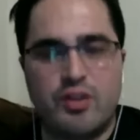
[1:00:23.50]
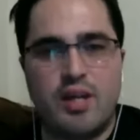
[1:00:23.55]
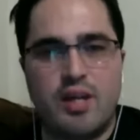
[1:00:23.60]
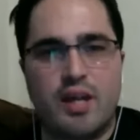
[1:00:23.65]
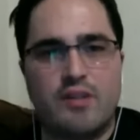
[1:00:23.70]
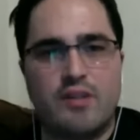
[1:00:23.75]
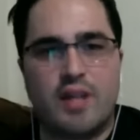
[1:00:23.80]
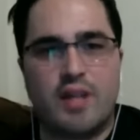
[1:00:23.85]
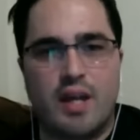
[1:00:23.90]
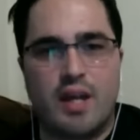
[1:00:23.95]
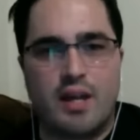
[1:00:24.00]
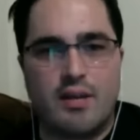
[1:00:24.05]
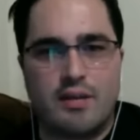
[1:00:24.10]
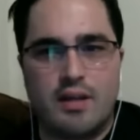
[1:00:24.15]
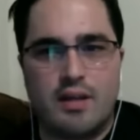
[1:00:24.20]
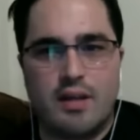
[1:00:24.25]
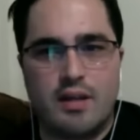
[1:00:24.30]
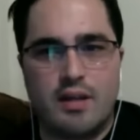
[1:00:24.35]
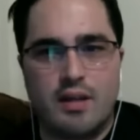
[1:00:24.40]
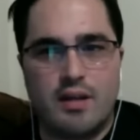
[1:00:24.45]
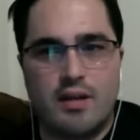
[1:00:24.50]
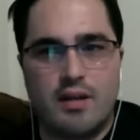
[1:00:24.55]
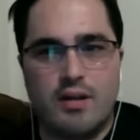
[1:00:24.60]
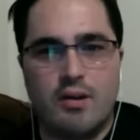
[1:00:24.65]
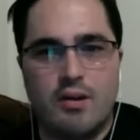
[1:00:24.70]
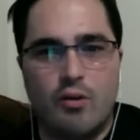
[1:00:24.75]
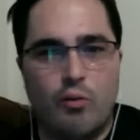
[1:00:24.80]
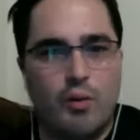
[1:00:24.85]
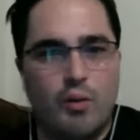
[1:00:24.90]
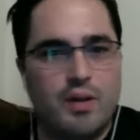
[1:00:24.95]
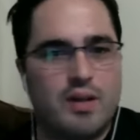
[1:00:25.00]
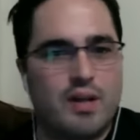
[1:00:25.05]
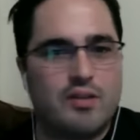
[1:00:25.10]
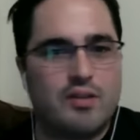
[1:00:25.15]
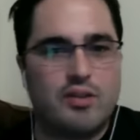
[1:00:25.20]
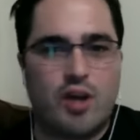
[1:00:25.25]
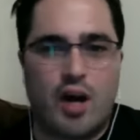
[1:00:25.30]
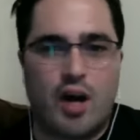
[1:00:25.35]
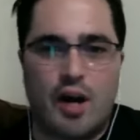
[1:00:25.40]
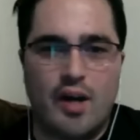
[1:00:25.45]
S Cantina with a
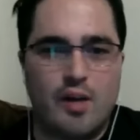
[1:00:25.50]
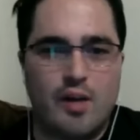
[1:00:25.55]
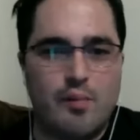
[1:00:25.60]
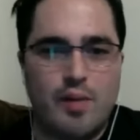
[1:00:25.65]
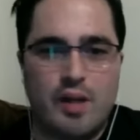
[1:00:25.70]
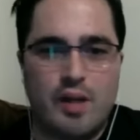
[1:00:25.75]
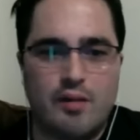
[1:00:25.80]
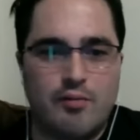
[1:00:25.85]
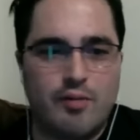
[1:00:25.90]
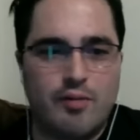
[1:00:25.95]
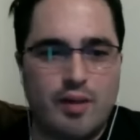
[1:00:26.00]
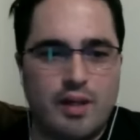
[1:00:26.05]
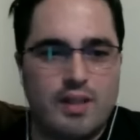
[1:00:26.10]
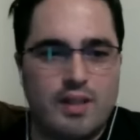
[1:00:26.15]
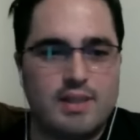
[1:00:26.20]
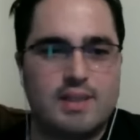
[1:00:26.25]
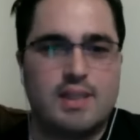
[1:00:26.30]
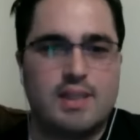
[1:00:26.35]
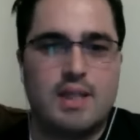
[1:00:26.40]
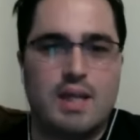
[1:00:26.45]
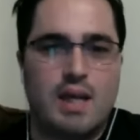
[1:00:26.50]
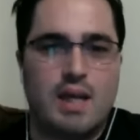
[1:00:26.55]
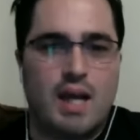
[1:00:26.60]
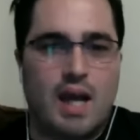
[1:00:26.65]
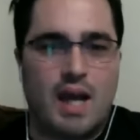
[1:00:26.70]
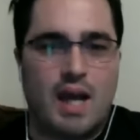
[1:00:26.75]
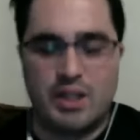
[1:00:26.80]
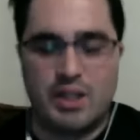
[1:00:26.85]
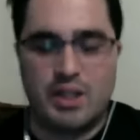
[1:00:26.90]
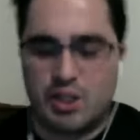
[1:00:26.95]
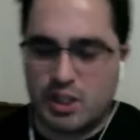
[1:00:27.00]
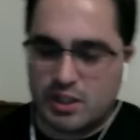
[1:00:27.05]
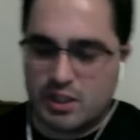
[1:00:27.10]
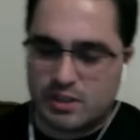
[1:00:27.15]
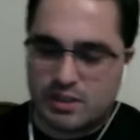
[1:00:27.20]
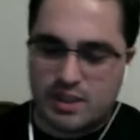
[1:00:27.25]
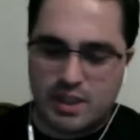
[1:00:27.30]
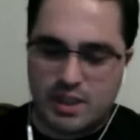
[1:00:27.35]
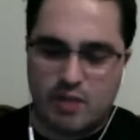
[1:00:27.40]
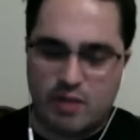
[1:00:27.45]
ton of minifigs and
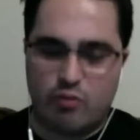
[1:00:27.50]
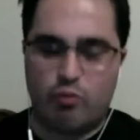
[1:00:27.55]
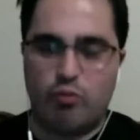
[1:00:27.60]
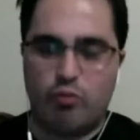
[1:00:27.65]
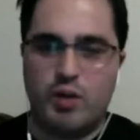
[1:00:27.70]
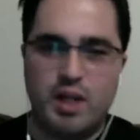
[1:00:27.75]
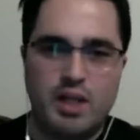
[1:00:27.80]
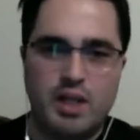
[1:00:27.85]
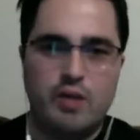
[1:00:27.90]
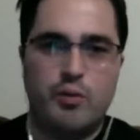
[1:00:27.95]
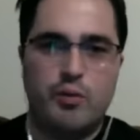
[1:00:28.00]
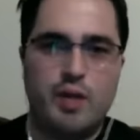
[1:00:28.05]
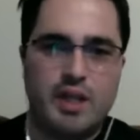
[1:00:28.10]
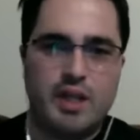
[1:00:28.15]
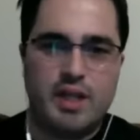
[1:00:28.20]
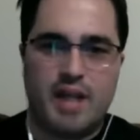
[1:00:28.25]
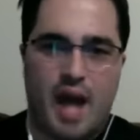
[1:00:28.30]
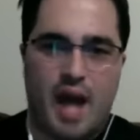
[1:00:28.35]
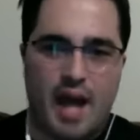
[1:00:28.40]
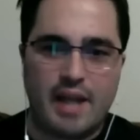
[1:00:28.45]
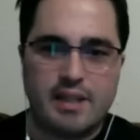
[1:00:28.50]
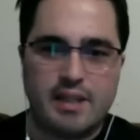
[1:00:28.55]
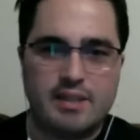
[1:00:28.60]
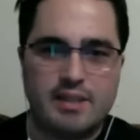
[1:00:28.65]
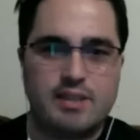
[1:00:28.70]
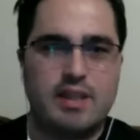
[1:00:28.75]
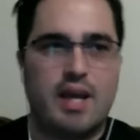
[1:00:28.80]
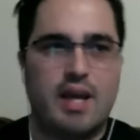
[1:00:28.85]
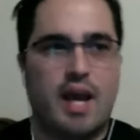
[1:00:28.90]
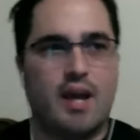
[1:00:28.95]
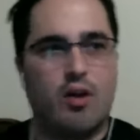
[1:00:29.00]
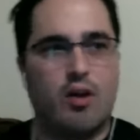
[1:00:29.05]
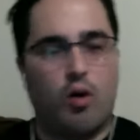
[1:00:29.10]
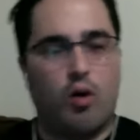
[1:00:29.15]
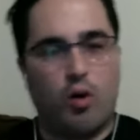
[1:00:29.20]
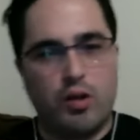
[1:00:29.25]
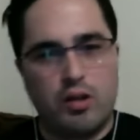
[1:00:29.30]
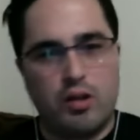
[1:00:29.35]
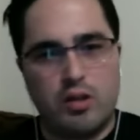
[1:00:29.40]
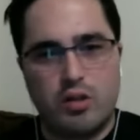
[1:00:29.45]
just did it really, really nice, and had
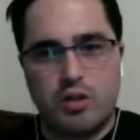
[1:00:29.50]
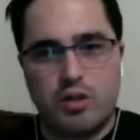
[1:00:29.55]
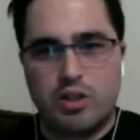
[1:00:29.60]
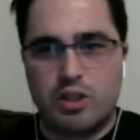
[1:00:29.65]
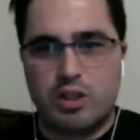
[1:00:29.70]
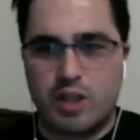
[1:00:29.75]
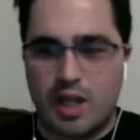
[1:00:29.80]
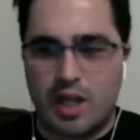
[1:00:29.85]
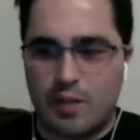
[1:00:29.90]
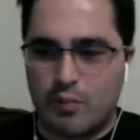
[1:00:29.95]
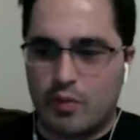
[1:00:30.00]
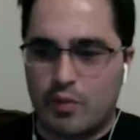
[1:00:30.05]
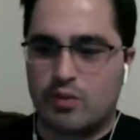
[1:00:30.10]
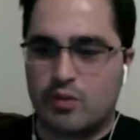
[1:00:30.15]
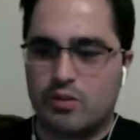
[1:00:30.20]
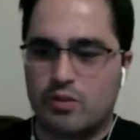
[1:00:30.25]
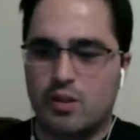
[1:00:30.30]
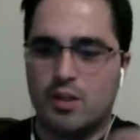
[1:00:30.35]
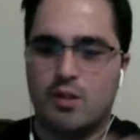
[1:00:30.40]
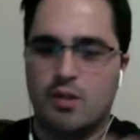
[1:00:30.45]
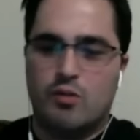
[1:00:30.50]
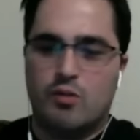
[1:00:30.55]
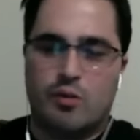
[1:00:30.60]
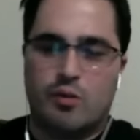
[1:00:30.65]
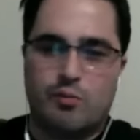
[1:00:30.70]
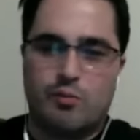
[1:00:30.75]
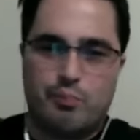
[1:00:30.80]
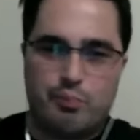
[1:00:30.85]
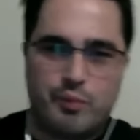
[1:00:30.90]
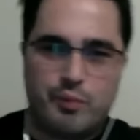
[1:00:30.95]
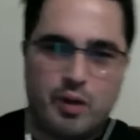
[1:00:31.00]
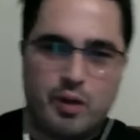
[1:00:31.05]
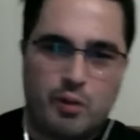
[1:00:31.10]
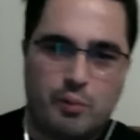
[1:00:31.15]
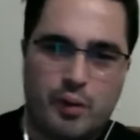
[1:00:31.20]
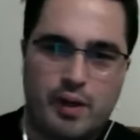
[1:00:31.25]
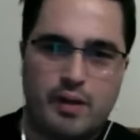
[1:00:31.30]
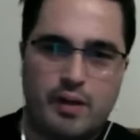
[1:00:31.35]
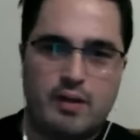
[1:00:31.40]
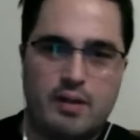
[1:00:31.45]
all the little chambers where you know
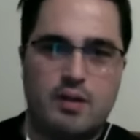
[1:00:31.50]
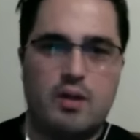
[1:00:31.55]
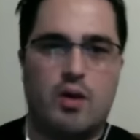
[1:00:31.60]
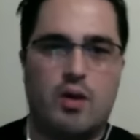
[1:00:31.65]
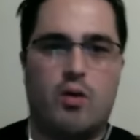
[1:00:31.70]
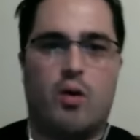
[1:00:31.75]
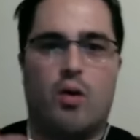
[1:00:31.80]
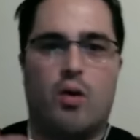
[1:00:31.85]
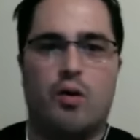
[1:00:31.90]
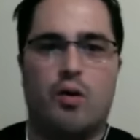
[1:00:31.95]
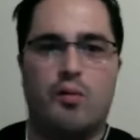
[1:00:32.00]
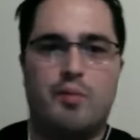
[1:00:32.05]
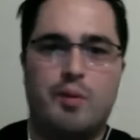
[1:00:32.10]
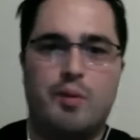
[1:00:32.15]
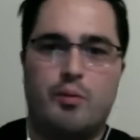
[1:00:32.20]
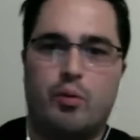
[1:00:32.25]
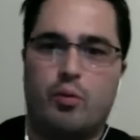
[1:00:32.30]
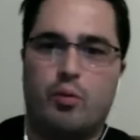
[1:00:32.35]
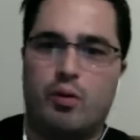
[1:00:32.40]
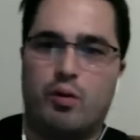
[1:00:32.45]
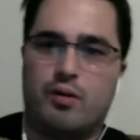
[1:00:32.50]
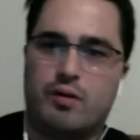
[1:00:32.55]
play, you know, all the people were